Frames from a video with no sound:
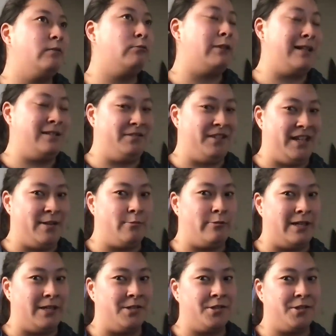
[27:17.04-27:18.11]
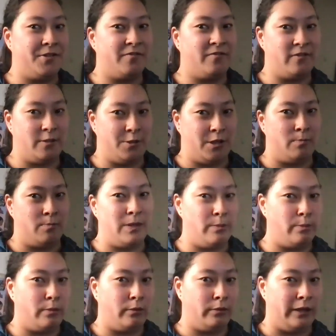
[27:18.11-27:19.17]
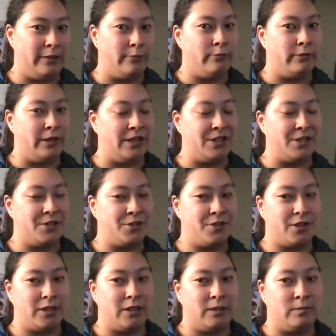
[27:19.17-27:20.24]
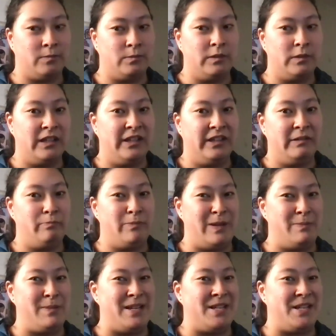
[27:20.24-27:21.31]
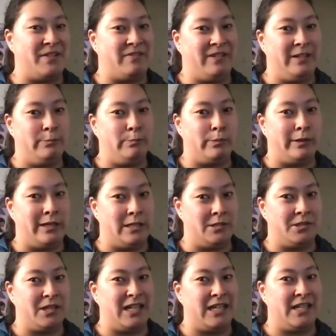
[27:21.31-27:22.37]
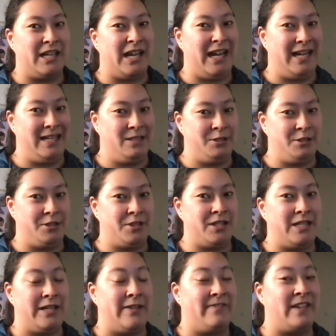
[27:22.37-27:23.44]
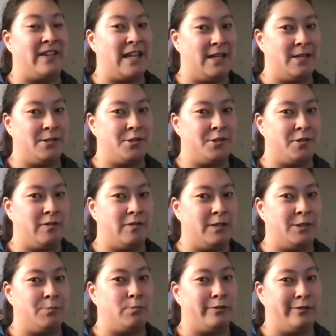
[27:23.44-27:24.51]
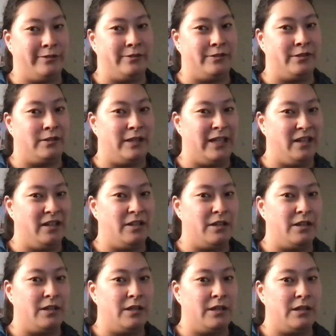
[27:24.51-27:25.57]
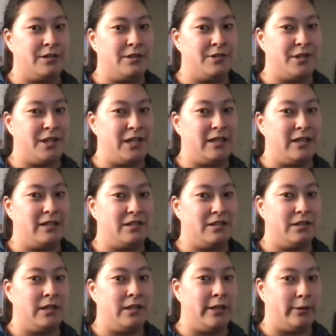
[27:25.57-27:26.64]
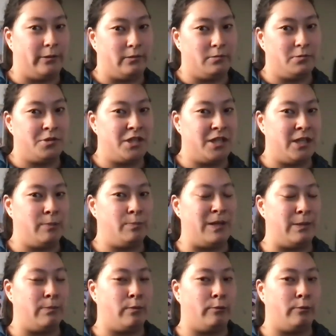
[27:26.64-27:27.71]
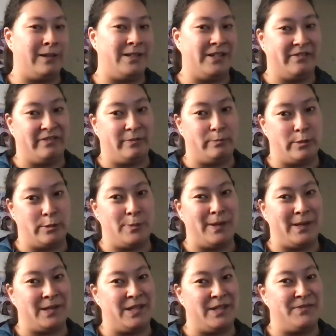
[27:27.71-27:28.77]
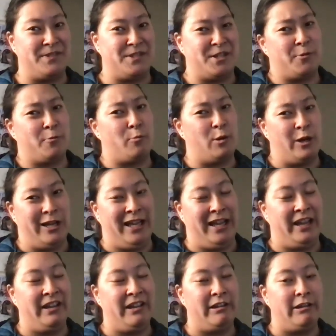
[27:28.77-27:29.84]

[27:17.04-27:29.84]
one language, for some people language um may be different, but it's it has a significance, so it's important to like see, you know, see people with different perspectives and why.